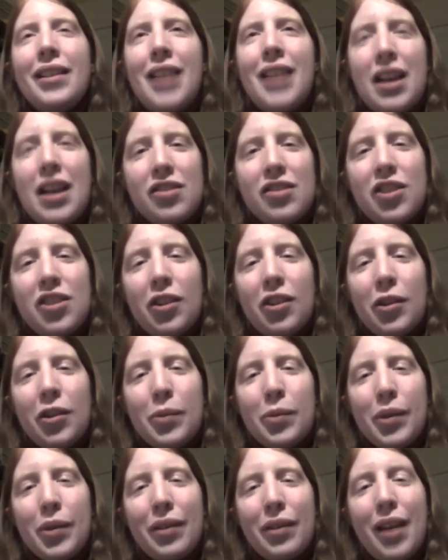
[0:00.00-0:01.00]
Last year,
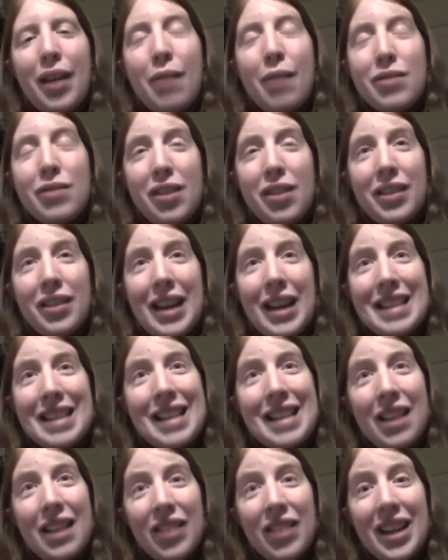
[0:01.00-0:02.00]
her birthday was on
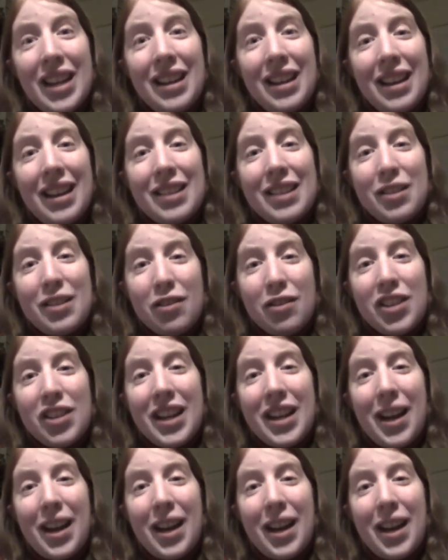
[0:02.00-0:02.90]
Thanksgiving, so she